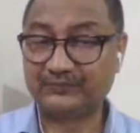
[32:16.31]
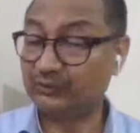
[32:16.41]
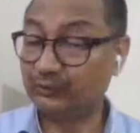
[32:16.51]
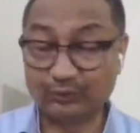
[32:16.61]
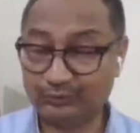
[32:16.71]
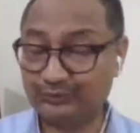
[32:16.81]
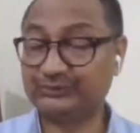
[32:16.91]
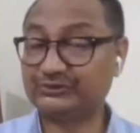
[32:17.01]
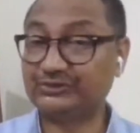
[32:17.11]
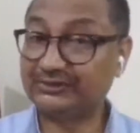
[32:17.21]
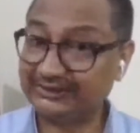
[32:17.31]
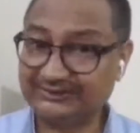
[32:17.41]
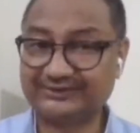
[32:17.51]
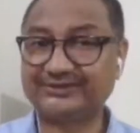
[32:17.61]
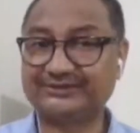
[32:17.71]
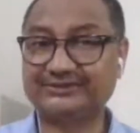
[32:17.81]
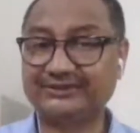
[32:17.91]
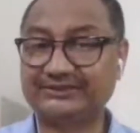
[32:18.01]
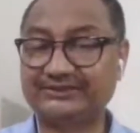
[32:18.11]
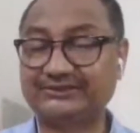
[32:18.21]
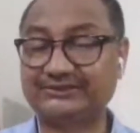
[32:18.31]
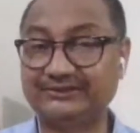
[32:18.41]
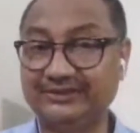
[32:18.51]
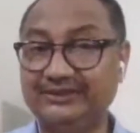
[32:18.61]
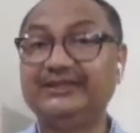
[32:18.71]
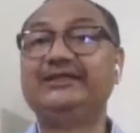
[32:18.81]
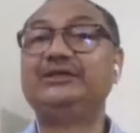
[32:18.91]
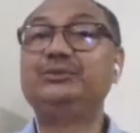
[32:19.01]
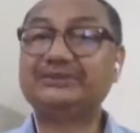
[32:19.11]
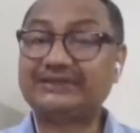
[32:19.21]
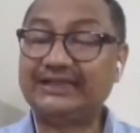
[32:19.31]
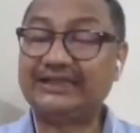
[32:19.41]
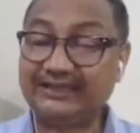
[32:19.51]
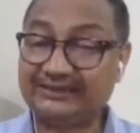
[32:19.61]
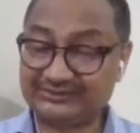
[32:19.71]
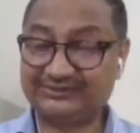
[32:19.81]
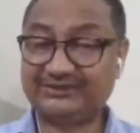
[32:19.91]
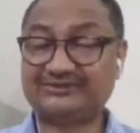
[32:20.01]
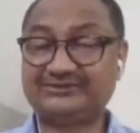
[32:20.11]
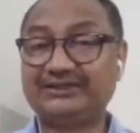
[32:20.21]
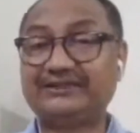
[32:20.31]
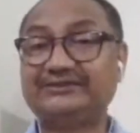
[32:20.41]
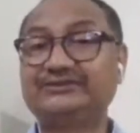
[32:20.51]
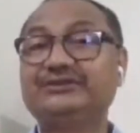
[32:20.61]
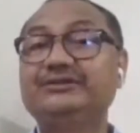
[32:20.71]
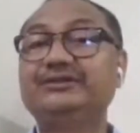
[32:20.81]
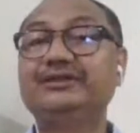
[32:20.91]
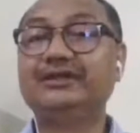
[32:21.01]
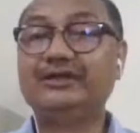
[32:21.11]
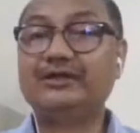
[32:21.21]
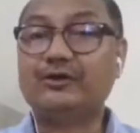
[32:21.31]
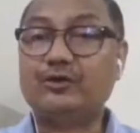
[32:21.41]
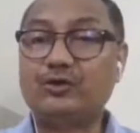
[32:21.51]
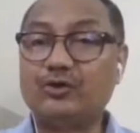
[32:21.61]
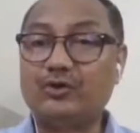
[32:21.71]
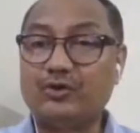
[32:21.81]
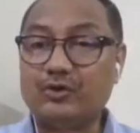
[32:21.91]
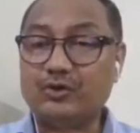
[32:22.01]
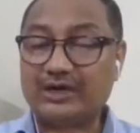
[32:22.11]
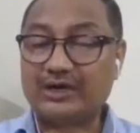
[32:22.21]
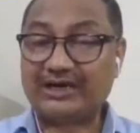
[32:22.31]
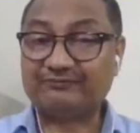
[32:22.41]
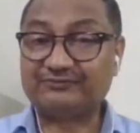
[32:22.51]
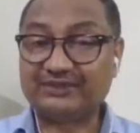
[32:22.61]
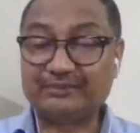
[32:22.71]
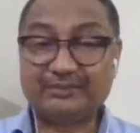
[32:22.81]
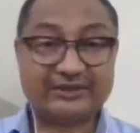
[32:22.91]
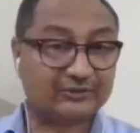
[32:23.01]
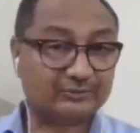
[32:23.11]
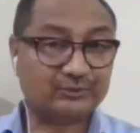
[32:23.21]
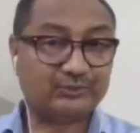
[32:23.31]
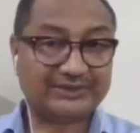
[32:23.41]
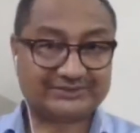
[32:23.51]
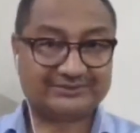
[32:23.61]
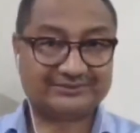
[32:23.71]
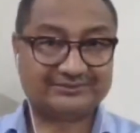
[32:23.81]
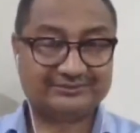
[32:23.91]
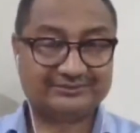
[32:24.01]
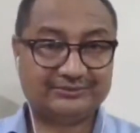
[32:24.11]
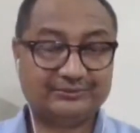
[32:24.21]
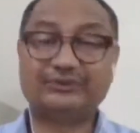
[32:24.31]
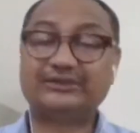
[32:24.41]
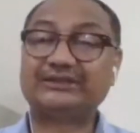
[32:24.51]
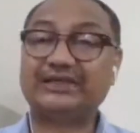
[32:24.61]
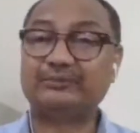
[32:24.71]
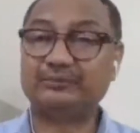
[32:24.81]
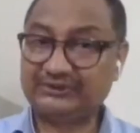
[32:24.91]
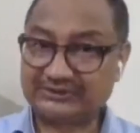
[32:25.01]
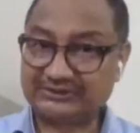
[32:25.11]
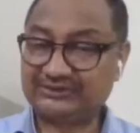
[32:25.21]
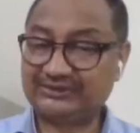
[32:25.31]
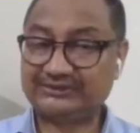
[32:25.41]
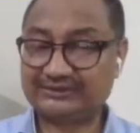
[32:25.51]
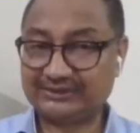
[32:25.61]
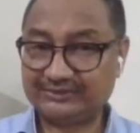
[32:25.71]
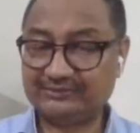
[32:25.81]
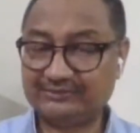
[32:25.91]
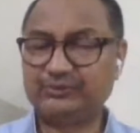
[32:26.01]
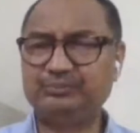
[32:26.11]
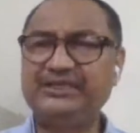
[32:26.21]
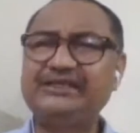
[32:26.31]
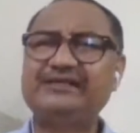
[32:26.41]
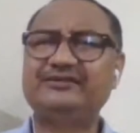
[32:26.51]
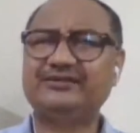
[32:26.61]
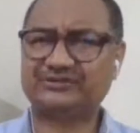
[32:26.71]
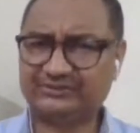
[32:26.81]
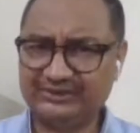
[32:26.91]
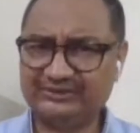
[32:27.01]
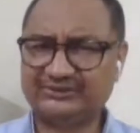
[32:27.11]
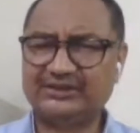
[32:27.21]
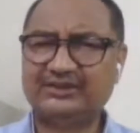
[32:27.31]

No, he was not against industrialization. He was against industrialization after the manner of the West, you know, the type of industrial uh, you know, big industries,